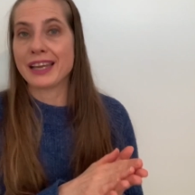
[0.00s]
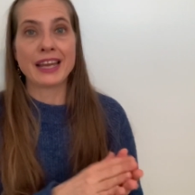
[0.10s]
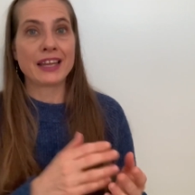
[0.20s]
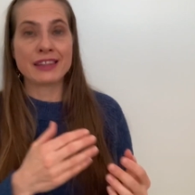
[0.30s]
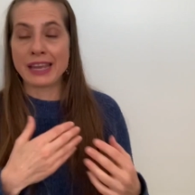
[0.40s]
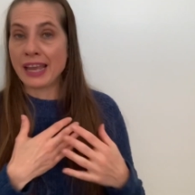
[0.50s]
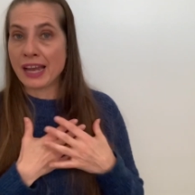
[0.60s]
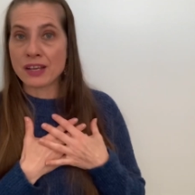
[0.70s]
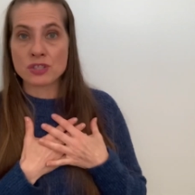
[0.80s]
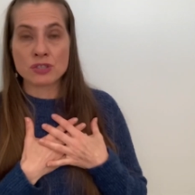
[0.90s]
They
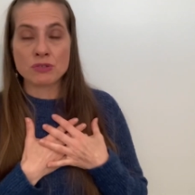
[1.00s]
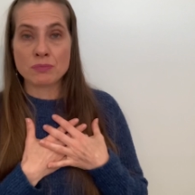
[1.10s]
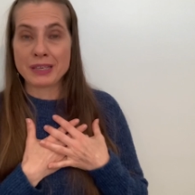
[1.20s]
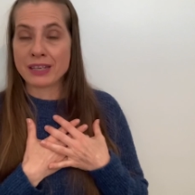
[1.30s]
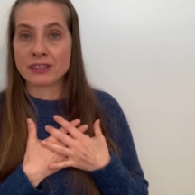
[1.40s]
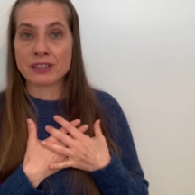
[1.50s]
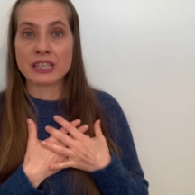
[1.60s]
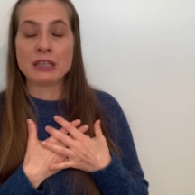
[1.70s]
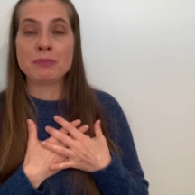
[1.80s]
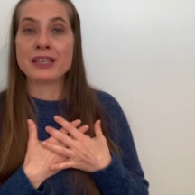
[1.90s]
had to be
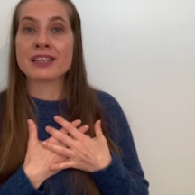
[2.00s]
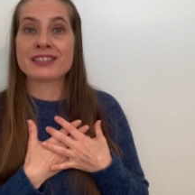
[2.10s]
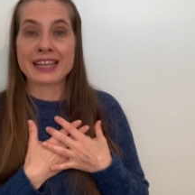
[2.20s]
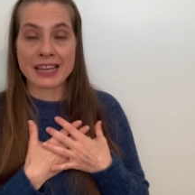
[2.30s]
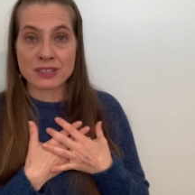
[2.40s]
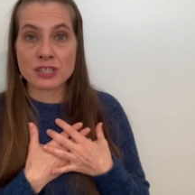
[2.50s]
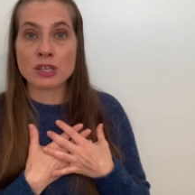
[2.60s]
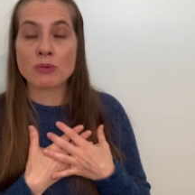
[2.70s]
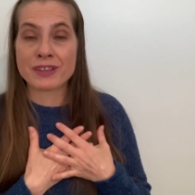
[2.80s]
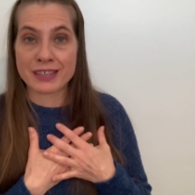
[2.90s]
unclean because they had to
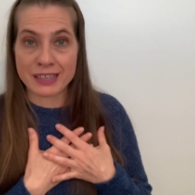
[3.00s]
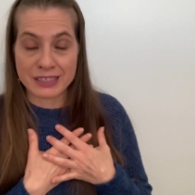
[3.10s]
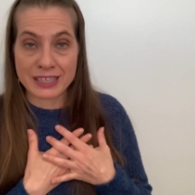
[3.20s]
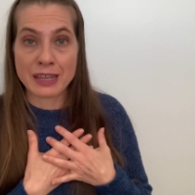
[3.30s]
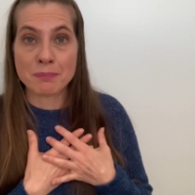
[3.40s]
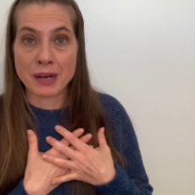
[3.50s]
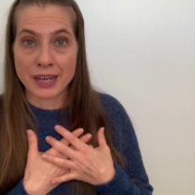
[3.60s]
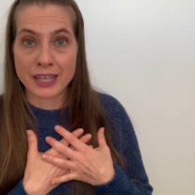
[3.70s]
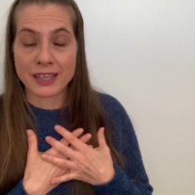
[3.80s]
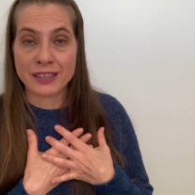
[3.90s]
deal with a dead
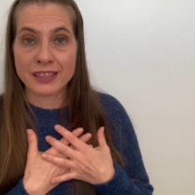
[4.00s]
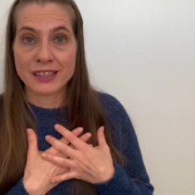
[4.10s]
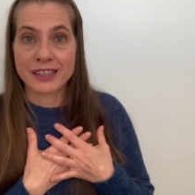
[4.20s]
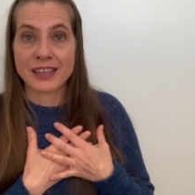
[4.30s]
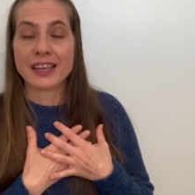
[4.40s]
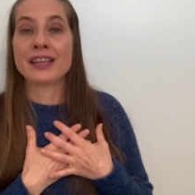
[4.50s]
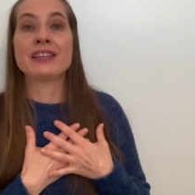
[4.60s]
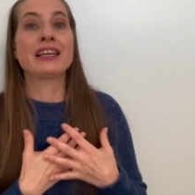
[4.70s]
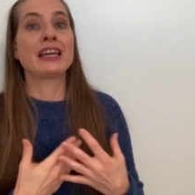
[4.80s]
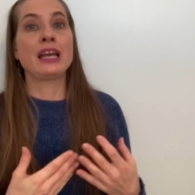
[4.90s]
body. And
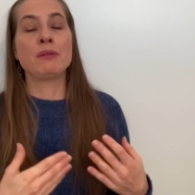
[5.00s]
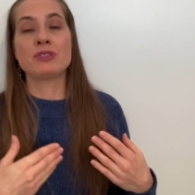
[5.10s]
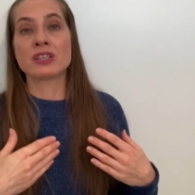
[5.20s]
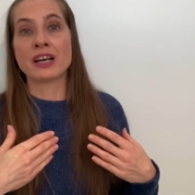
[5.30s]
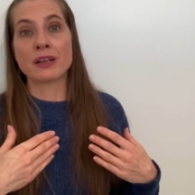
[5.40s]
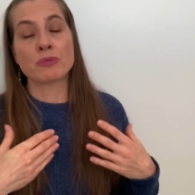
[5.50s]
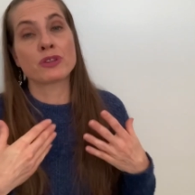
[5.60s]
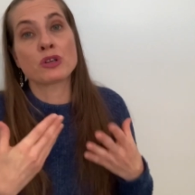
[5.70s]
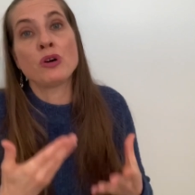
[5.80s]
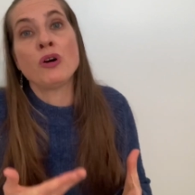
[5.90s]
they came to God with
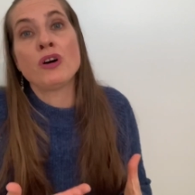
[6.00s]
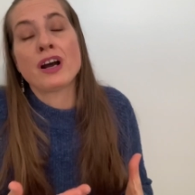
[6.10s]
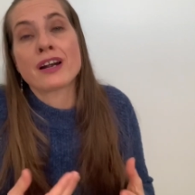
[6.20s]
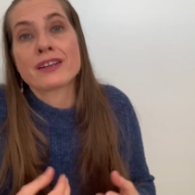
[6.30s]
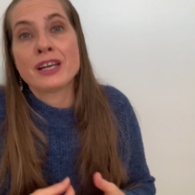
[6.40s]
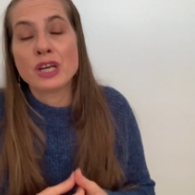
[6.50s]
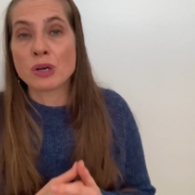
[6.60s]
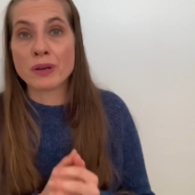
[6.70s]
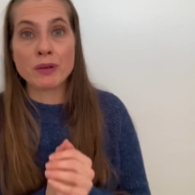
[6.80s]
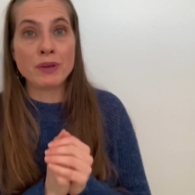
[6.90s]
their whole heart,
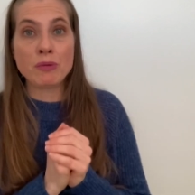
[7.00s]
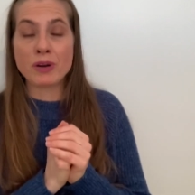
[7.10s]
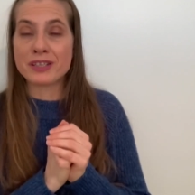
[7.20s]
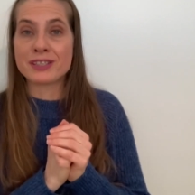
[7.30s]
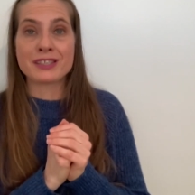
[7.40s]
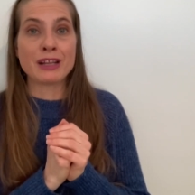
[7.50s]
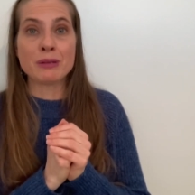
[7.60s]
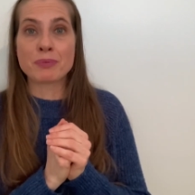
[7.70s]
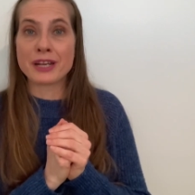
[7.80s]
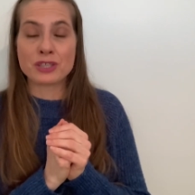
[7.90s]
going, we want to
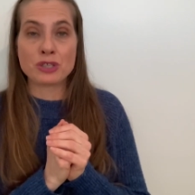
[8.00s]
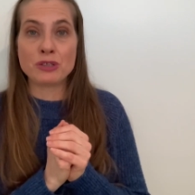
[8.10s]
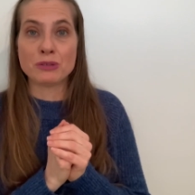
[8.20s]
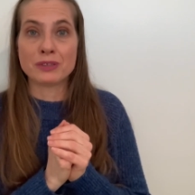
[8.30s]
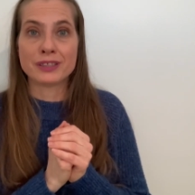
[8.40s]
celebrate too.